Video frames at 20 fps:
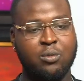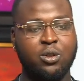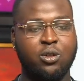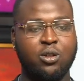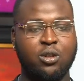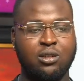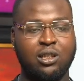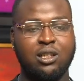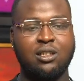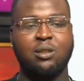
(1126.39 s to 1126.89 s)

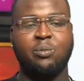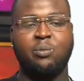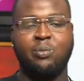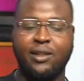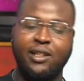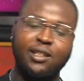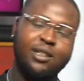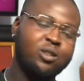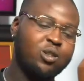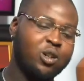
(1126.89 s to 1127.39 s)
because I did
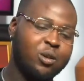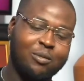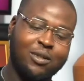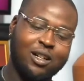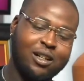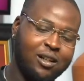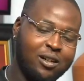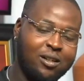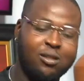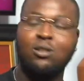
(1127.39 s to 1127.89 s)
play
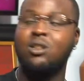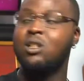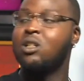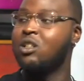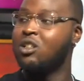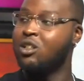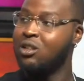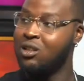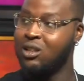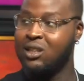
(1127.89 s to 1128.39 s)
normal
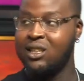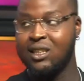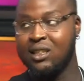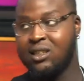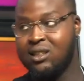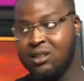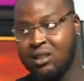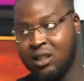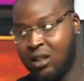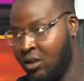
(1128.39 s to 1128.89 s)

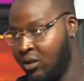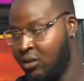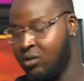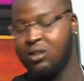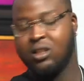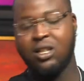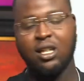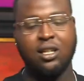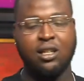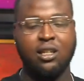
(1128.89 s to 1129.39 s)
gigs now.
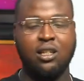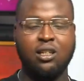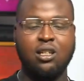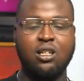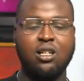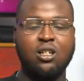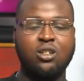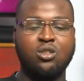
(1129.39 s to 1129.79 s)
Yeah.